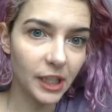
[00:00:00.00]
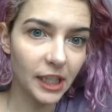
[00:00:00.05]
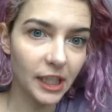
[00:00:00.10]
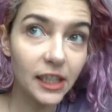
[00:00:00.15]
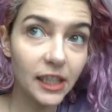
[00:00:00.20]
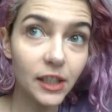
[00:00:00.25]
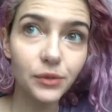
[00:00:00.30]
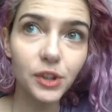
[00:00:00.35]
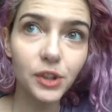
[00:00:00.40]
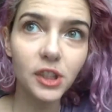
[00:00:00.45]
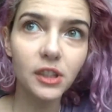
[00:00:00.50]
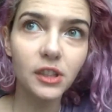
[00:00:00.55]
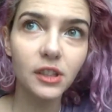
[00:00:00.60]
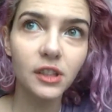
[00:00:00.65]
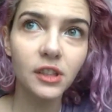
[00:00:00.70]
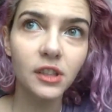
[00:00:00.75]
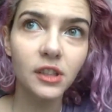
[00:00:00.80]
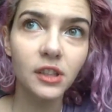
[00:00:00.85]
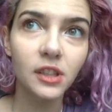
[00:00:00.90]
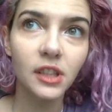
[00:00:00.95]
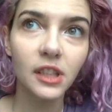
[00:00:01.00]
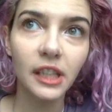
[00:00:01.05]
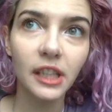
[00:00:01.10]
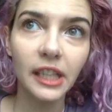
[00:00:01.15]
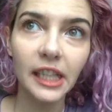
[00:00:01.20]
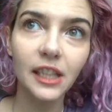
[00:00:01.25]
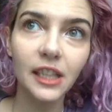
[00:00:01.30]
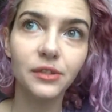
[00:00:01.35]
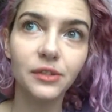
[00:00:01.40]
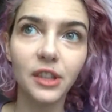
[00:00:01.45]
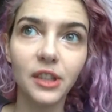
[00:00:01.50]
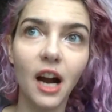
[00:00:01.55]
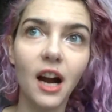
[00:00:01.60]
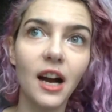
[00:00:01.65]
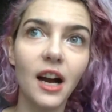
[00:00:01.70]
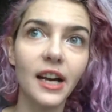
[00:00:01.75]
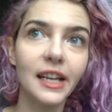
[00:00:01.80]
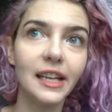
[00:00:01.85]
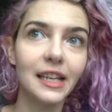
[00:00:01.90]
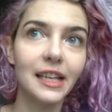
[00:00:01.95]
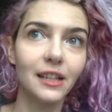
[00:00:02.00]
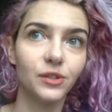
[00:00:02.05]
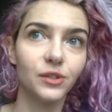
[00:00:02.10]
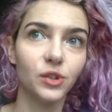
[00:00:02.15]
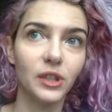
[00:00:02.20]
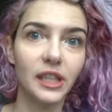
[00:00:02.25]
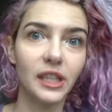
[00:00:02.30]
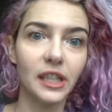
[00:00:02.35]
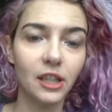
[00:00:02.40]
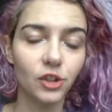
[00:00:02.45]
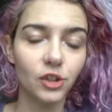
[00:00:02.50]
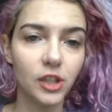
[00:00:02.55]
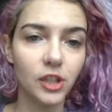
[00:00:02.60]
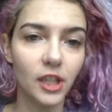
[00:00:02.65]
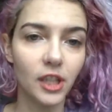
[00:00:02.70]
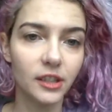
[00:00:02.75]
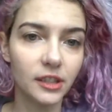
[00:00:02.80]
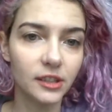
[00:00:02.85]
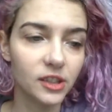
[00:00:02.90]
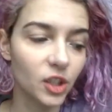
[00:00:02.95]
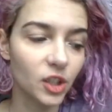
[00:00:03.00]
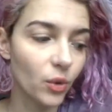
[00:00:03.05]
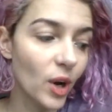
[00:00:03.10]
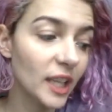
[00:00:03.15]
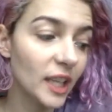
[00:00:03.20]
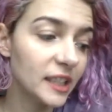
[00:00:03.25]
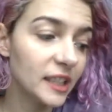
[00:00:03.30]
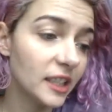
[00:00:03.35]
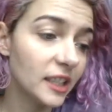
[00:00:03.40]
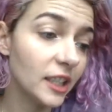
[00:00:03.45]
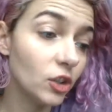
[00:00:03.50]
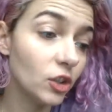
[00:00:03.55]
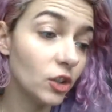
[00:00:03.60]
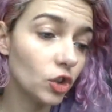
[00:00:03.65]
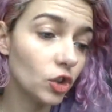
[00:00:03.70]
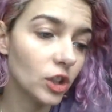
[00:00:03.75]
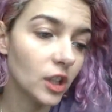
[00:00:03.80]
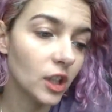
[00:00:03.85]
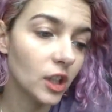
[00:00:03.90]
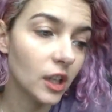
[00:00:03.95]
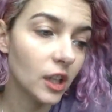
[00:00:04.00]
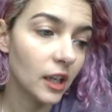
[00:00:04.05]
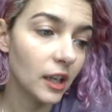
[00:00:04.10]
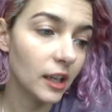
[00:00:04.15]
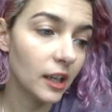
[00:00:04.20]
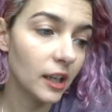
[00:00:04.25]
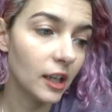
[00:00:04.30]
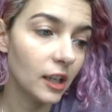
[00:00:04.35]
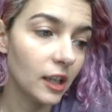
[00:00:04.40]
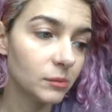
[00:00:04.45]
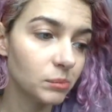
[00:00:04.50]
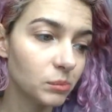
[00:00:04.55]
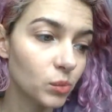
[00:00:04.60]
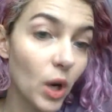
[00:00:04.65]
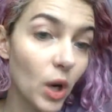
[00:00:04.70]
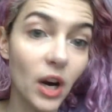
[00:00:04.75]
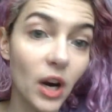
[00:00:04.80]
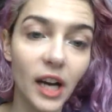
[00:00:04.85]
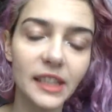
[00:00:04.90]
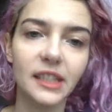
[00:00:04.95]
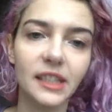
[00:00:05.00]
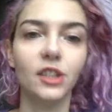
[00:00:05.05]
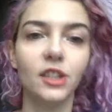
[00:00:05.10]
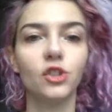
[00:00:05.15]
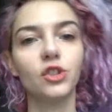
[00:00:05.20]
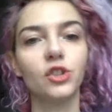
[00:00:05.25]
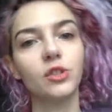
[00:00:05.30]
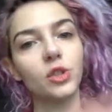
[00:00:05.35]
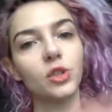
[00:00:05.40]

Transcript: even high-level English learners. So I teach, I teach